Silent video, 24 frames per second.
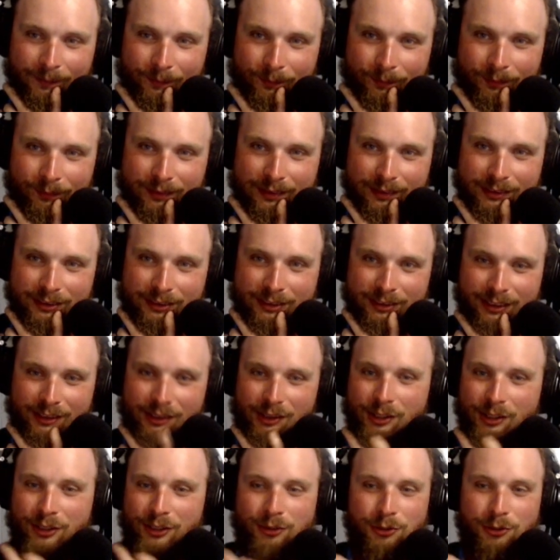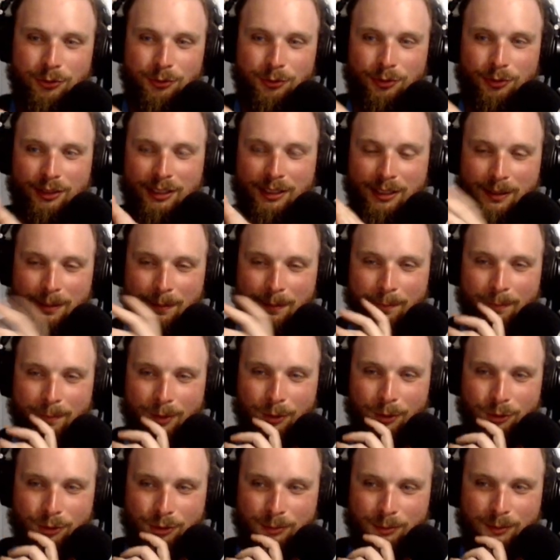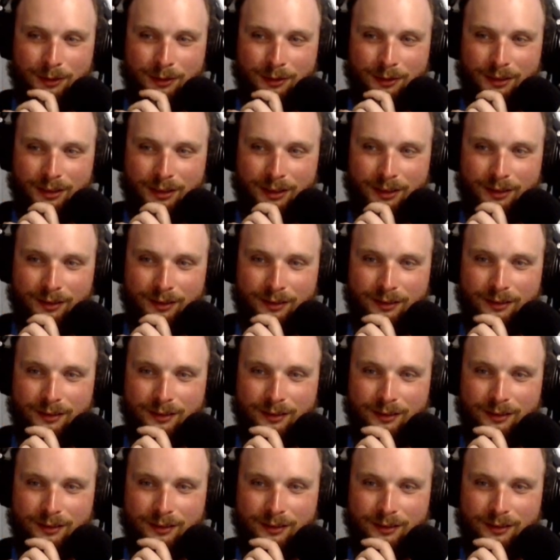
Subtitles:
This is like the dream potion build, though.